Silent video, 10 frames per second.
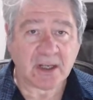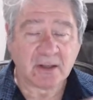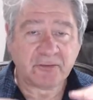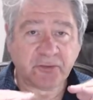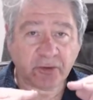
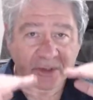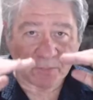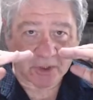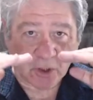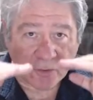falls
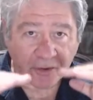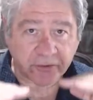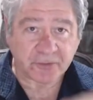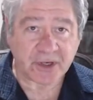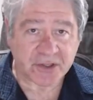below the
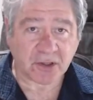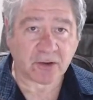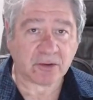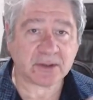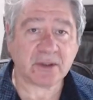
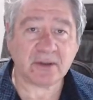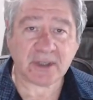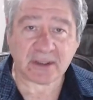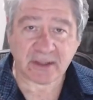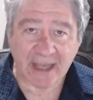threshold
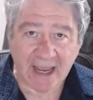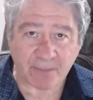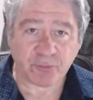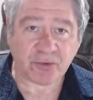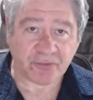that the
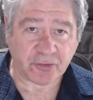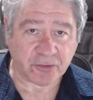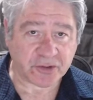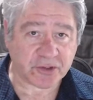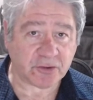app
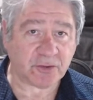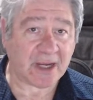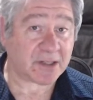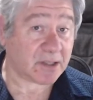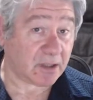refers to
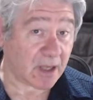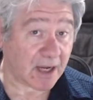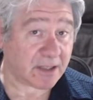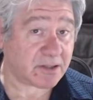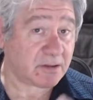as
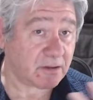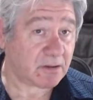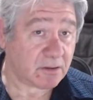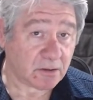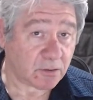light
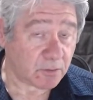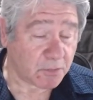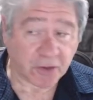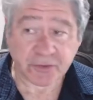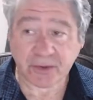or
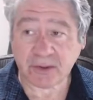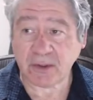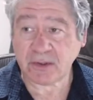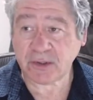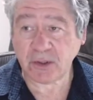moderate
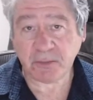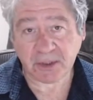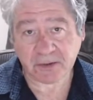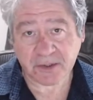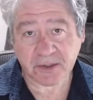
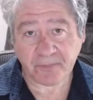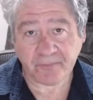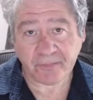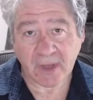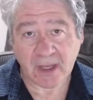turbulence?
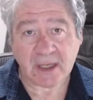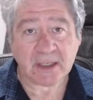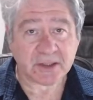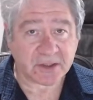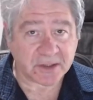
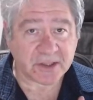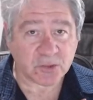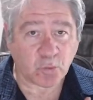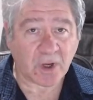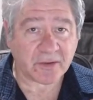So this is
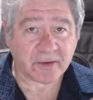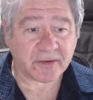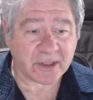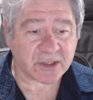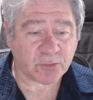one of the
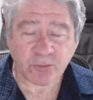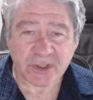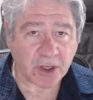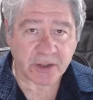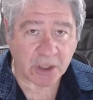things that we
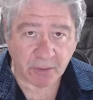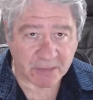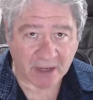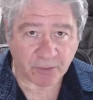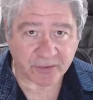don't know
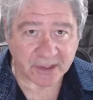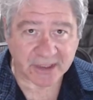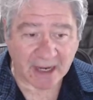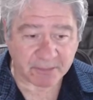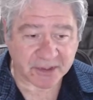about with these
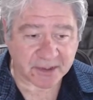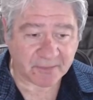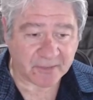apps.